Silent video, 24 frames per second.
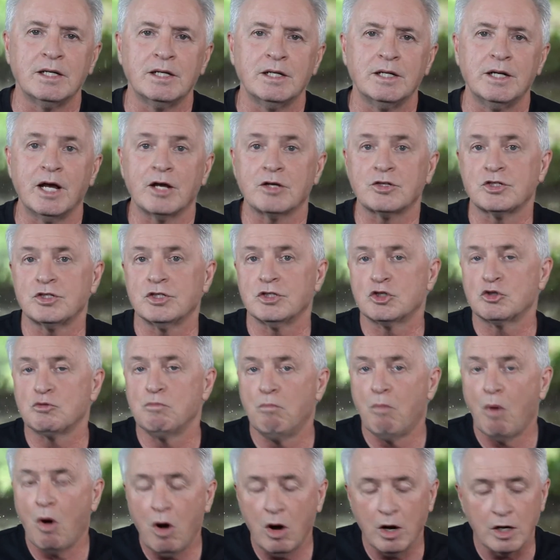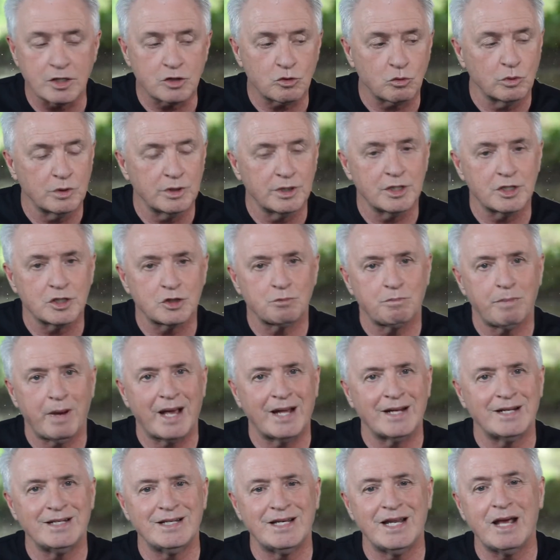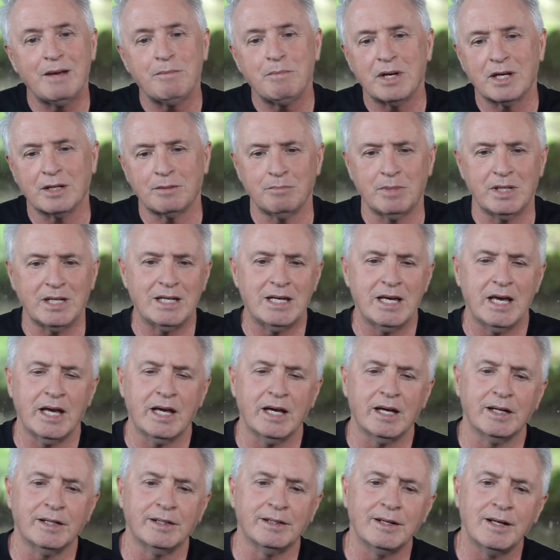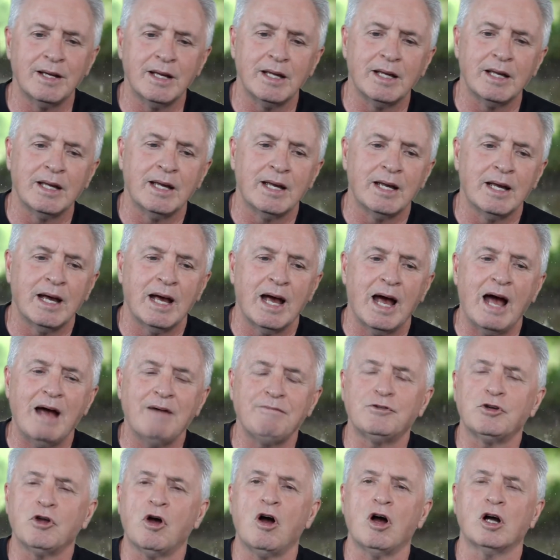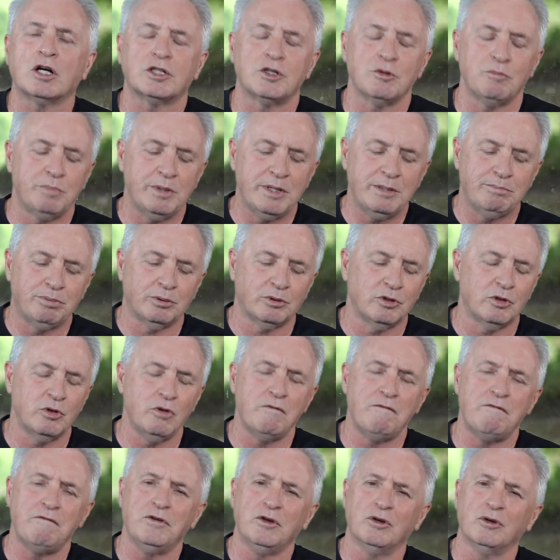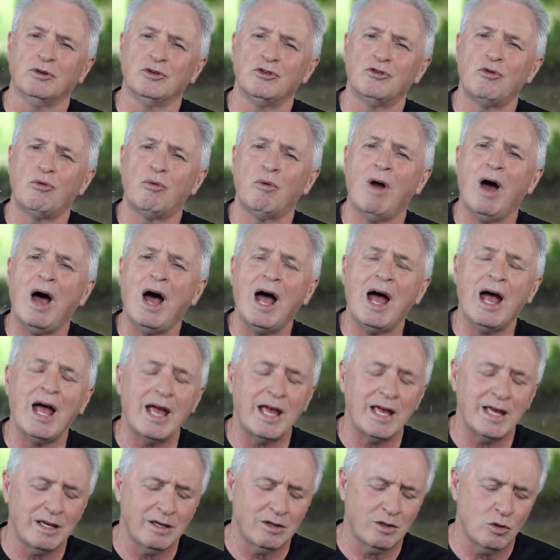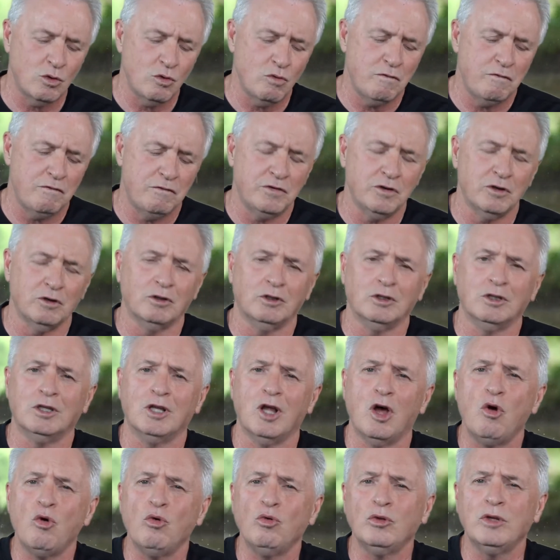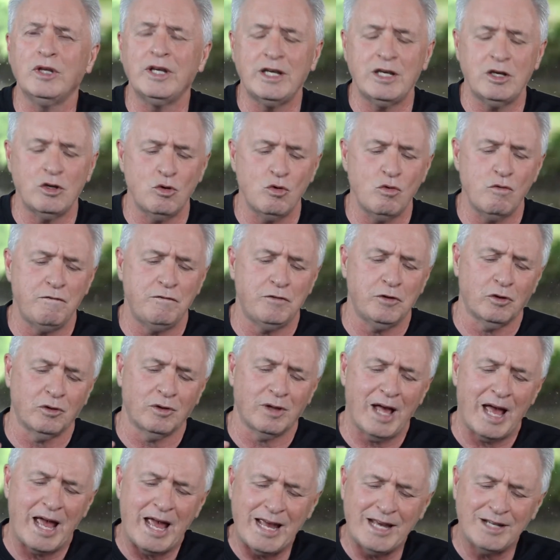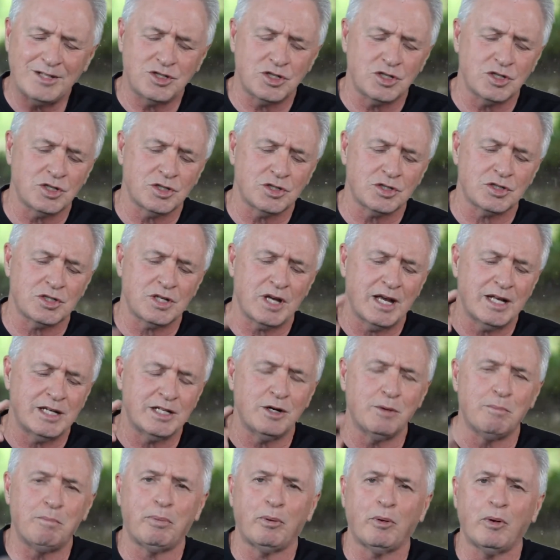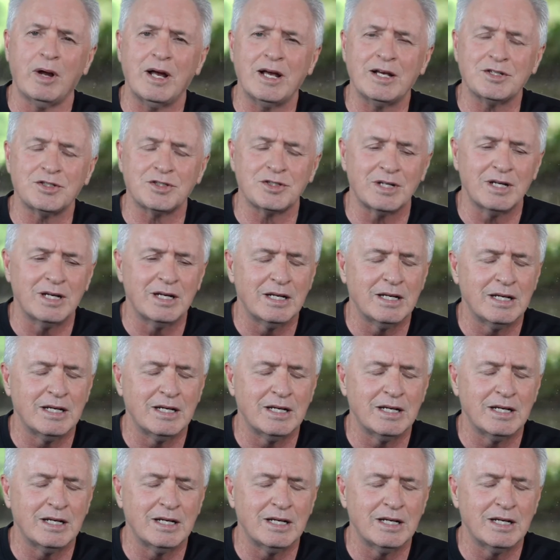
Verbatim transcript: Now, since March, when this pandemic began, I've talked to people who feel dry, who feel lonely, who feel anxious and depressed.